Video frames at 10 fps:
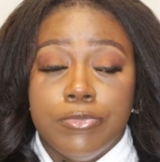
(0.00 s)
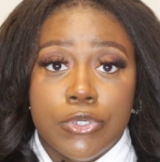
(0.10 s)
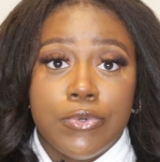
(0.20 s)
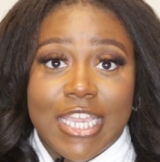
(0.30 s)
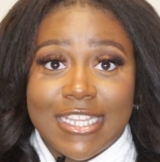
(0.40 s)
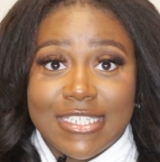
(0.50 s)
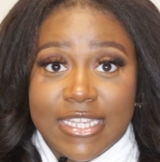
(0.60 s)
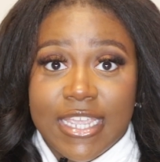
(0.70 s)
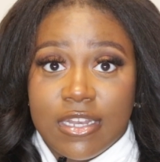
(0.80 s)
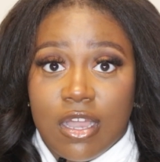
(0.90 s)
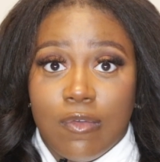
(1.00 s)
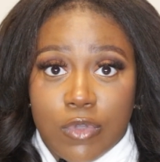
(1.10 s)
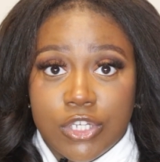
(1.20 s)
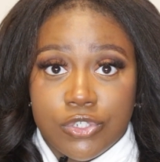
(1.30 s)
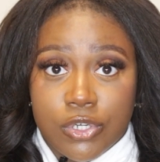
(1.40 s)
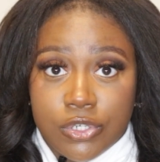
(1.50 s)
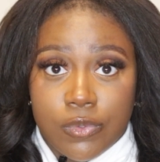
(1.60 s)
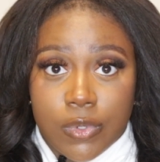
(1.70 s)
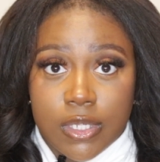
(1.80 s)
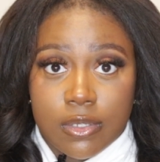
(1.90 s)
do instead of what you're
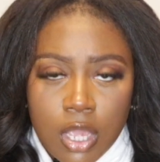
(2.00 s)
doing.